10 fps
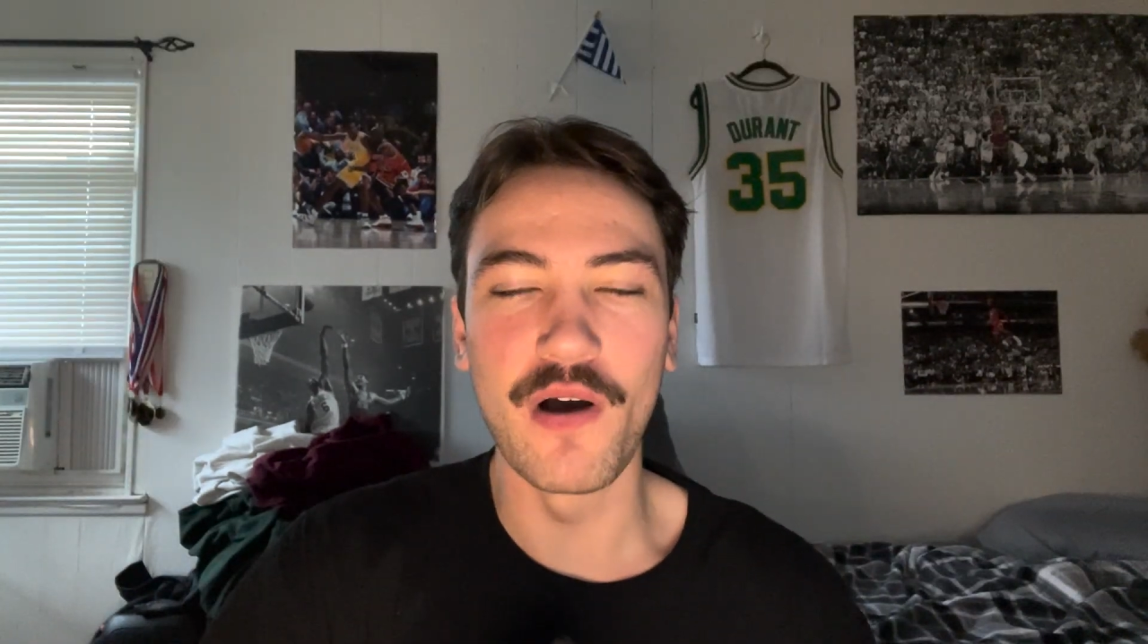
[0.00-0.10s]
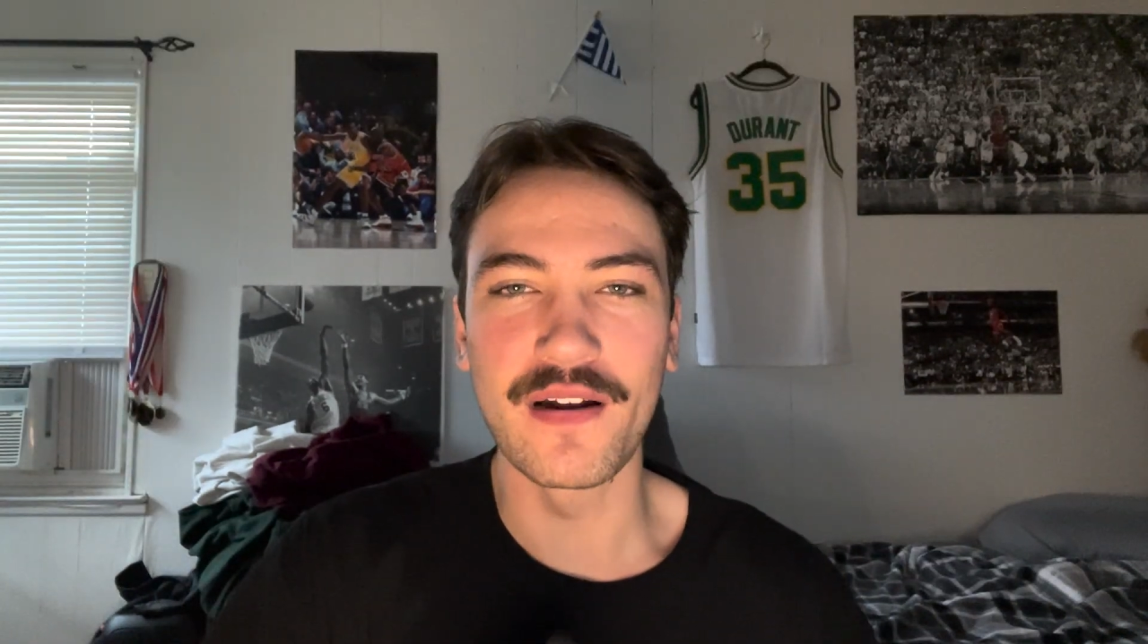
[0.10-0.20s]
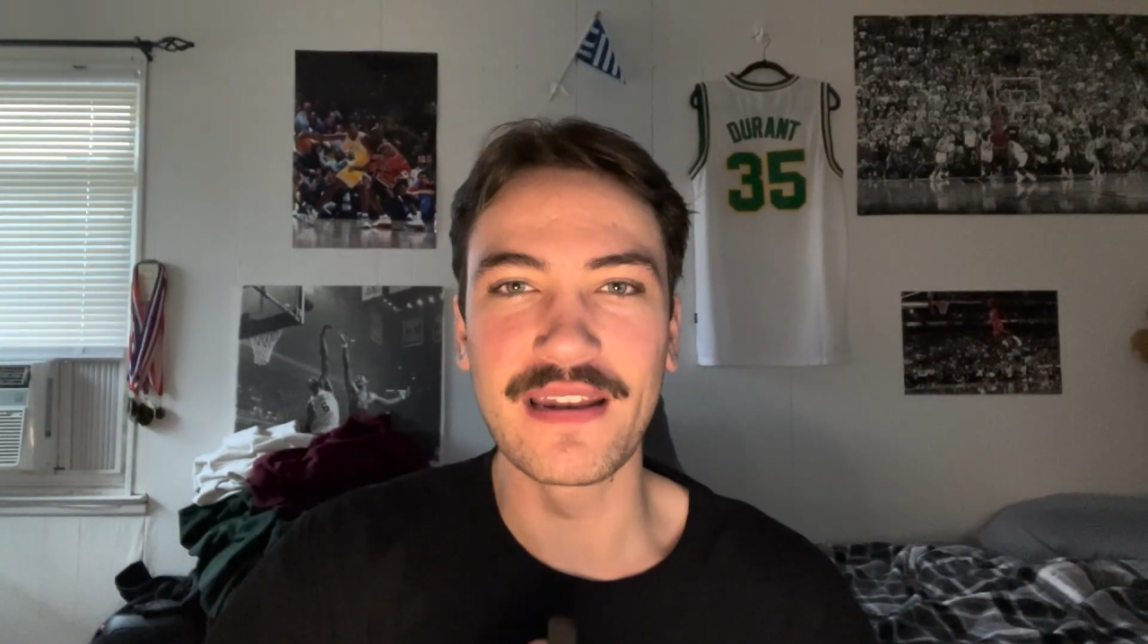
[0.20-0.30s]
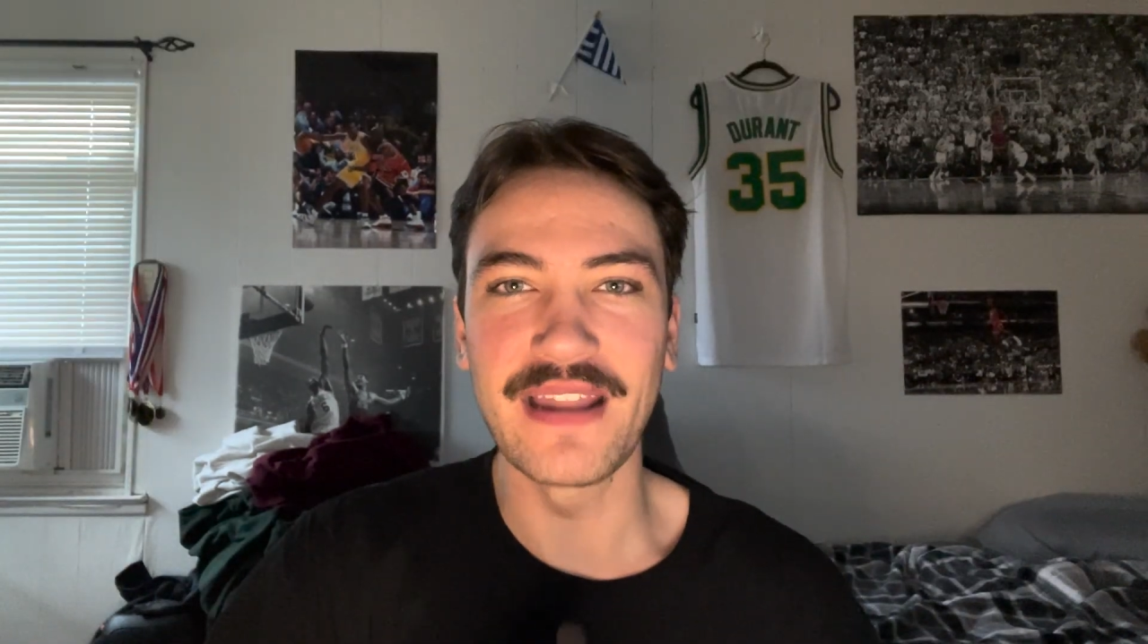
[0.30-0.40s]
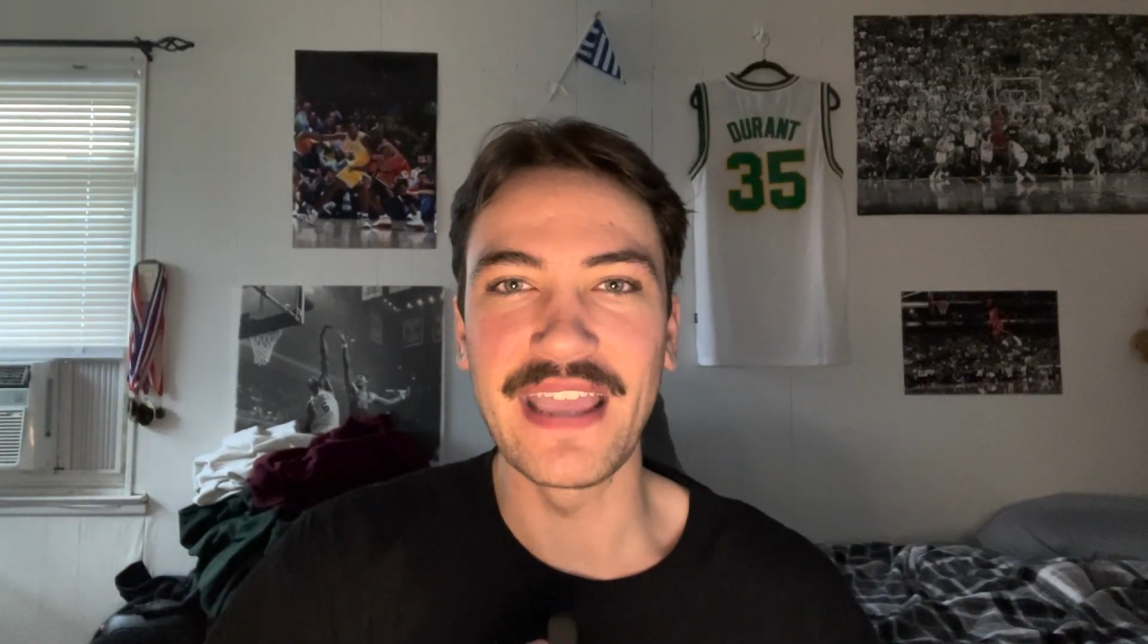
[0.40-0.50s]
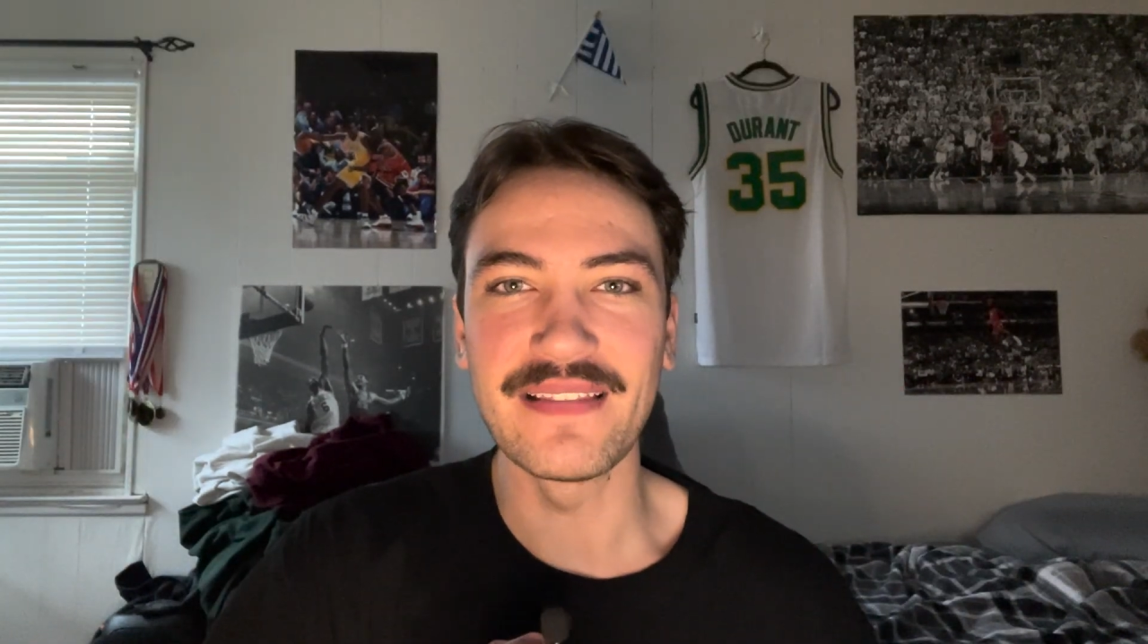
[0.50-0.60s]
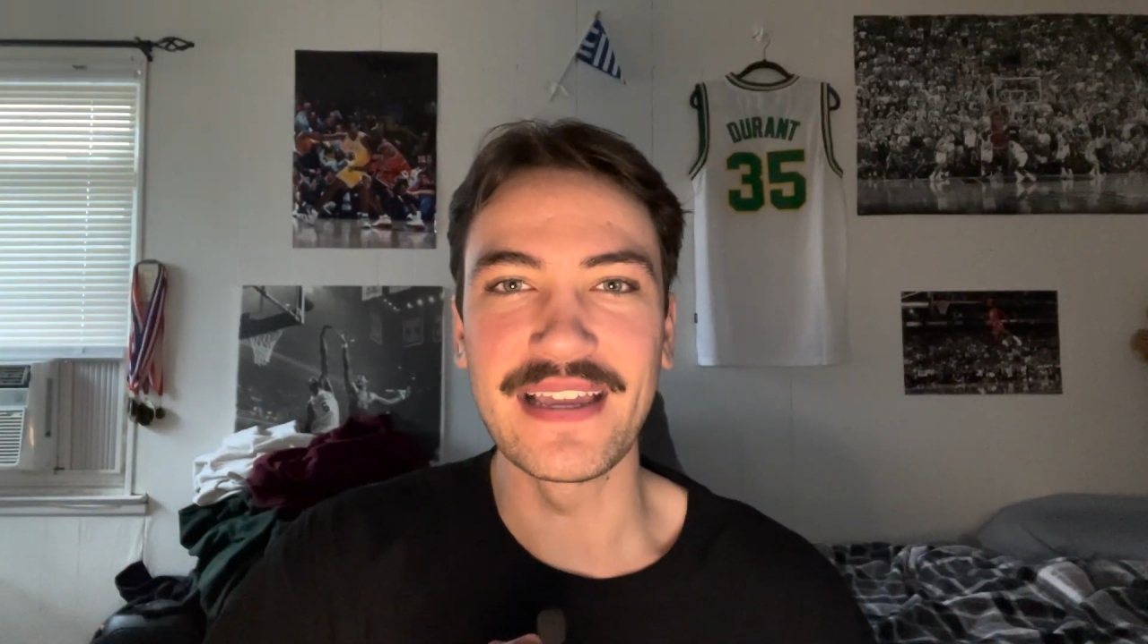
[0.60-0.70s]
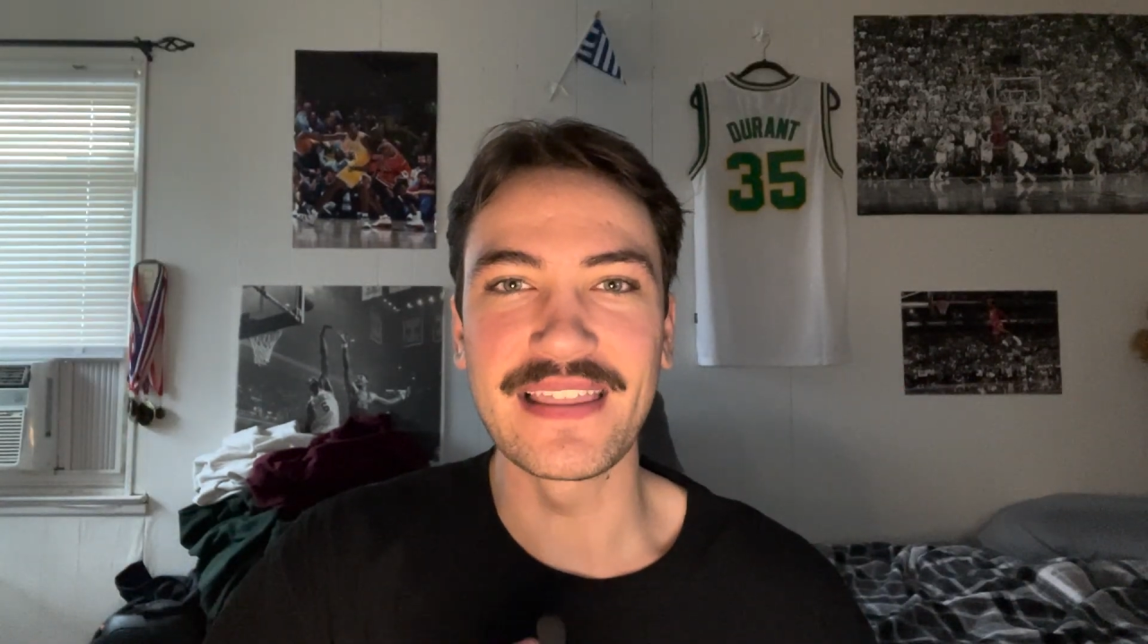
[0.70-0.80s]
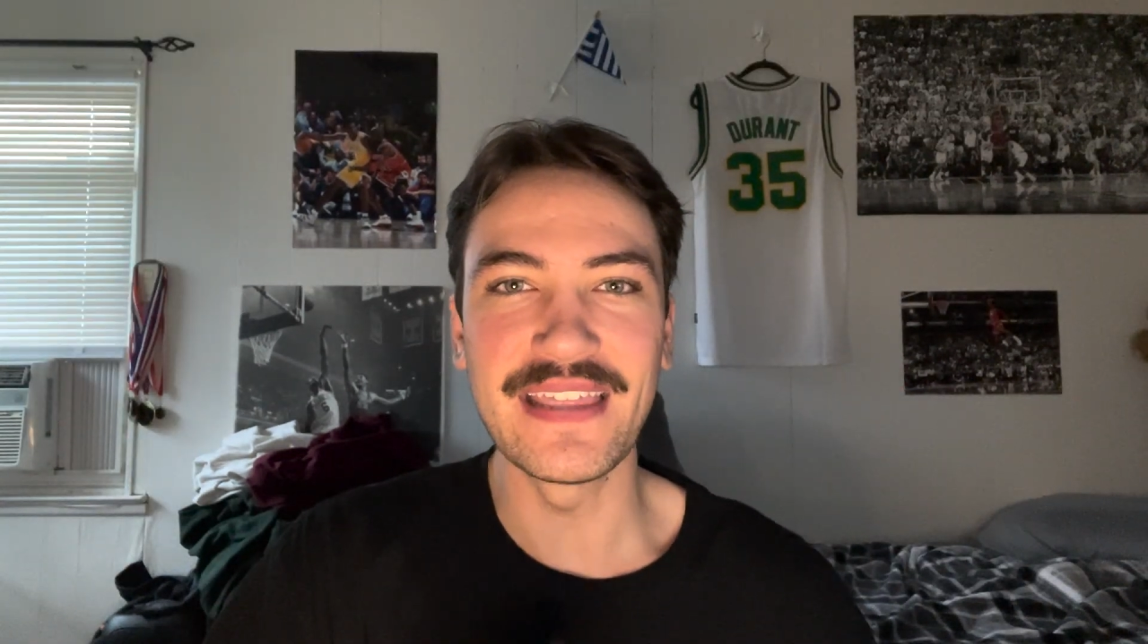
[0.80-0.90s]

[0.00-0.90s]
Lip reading: on a night like